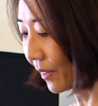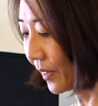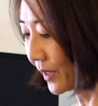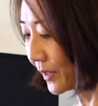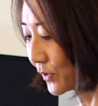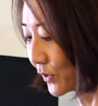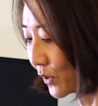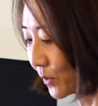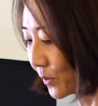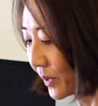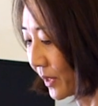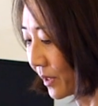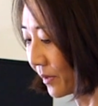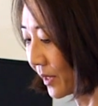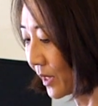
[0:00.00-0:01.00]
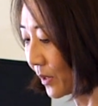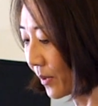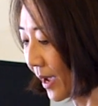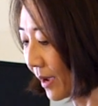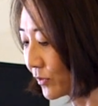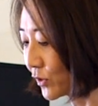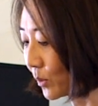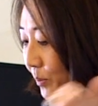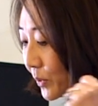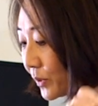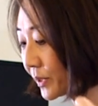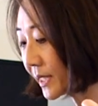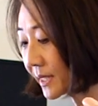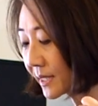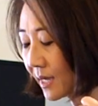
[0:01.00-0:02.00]
this career that you have. So
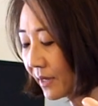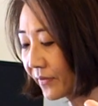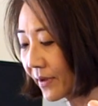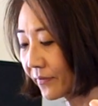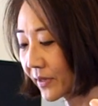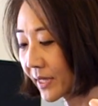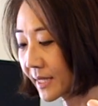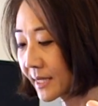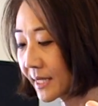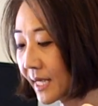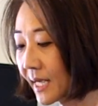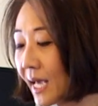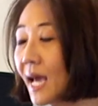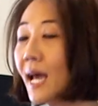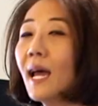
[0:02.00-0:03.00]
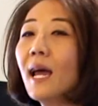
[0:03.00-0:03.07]
boosting self-efficacy